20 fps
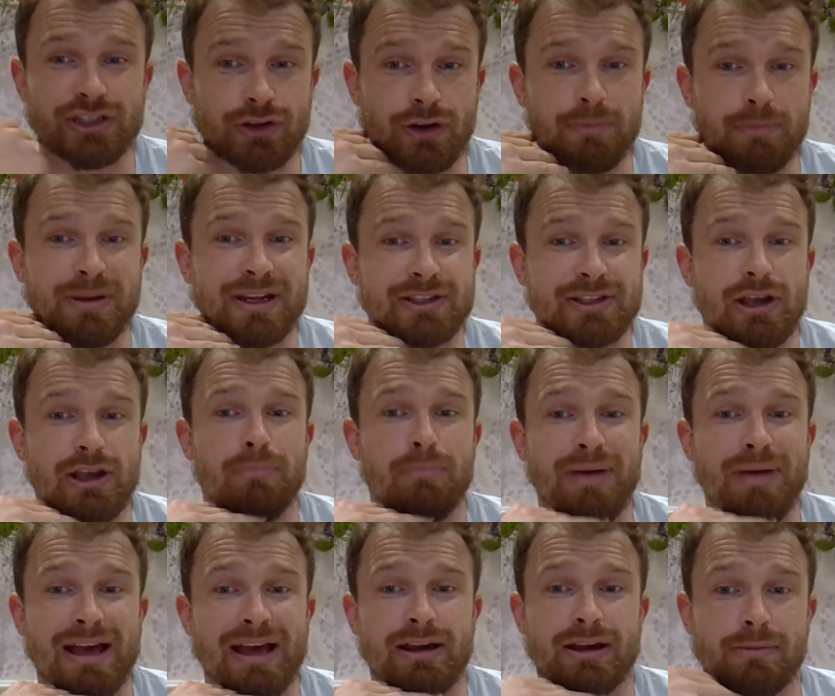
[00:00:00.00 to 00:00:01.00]
Europa Leagues are
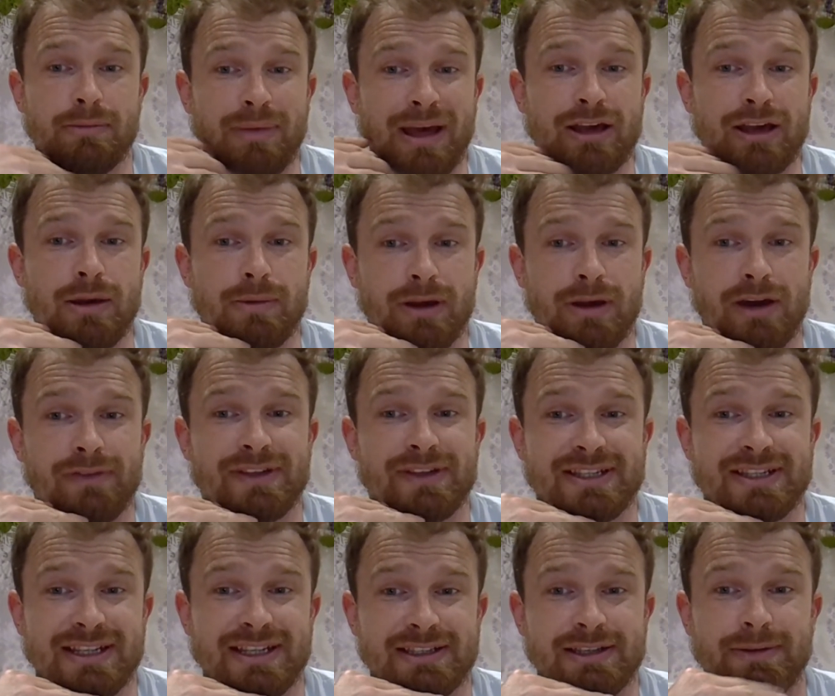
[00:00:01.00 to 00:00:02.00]
backup guard
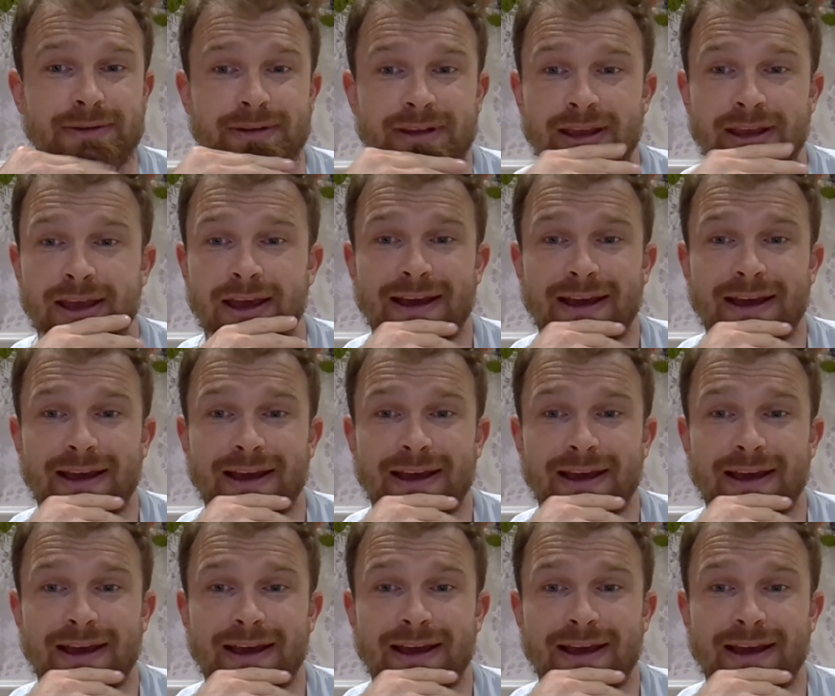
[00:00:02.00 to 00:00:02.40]
this season.